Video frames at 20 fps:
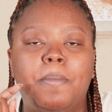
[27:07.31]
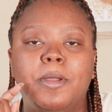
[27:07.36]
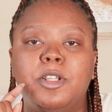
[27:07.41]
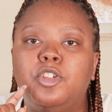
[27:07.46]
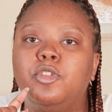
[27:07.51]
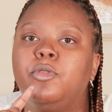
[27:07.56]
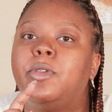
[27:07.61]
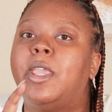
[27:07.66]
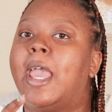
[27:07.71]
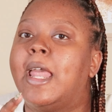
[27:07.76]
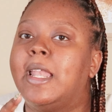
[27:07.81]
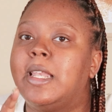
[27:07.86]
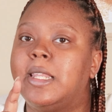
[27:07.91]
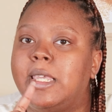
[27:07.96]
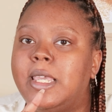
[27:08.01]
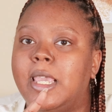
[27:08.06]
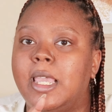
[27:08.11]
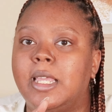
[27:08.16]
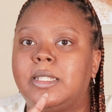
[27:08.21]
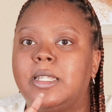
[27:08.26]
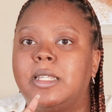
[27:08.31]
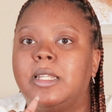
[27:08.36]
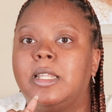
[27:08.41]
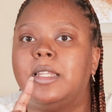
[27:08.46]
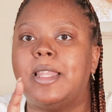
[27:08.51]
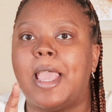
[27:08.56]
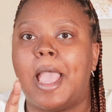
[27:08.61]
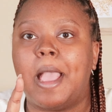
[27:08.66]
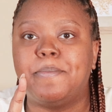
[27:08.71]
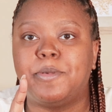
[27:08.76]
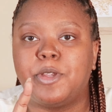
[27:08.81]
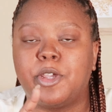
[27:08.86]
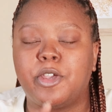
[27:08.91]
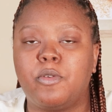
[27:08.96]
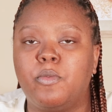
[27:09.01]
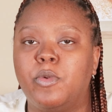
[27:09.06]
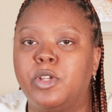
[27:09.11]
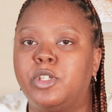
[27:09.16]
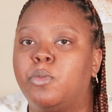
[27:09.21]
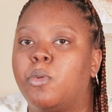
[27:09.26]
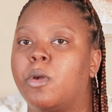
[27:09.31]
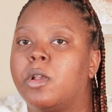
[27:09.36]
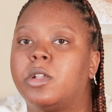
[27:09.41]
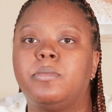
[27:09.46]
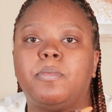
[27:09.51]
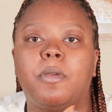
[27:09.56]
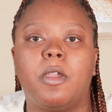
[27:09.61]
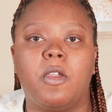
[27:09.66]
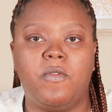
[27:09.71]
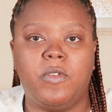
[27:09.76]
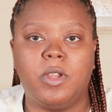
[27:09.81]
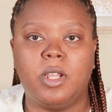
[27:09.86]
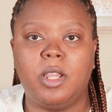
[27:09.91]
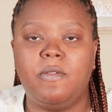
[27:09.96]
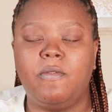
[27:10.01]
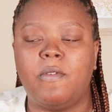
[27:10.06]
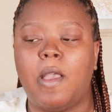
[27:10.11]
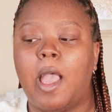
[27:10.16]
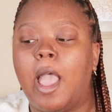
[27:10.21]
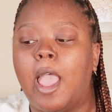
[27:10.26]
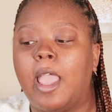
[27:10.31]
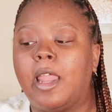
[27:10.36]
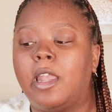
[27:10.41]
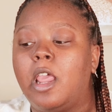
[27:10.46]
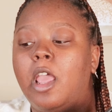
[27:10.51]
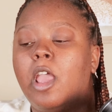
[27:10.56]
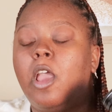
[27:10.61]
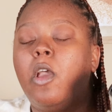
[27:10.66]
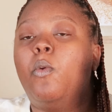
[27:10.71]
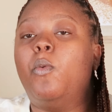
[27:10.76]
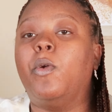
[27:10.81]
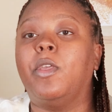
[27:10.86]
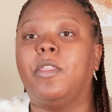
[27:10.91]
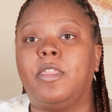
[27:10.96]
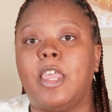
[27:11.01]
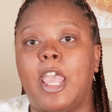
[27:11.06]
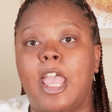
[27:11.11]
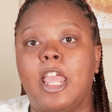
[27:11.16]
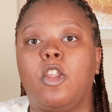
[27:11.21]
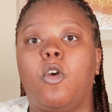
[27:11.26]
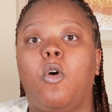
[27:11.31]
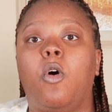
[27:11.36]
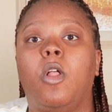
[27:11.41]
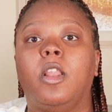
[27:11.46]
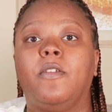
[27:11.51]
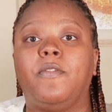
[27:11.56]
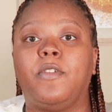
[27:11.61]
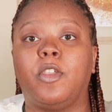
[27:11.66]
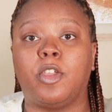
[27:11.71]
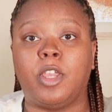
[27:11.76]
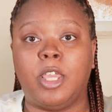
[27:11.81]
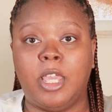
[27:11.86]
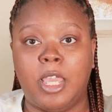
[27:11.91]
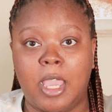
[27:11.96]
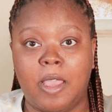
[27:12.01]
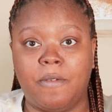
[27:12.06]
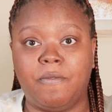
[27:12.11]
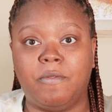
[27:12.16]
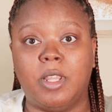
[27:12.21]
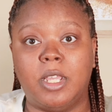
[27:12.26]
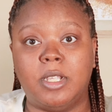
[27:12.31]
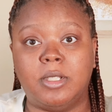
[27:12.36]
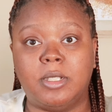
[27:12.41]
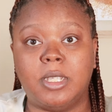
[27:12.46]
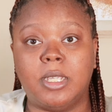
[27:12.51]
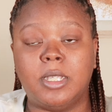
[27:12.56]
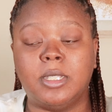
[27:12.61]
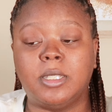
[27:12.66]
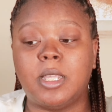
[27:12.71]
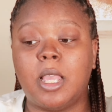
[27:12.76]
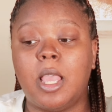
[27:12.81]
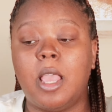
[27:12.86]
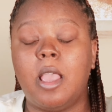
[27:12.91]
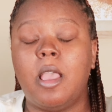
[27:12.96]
but you can get an adapter, which works perfectly fine with then all of your EF lenses.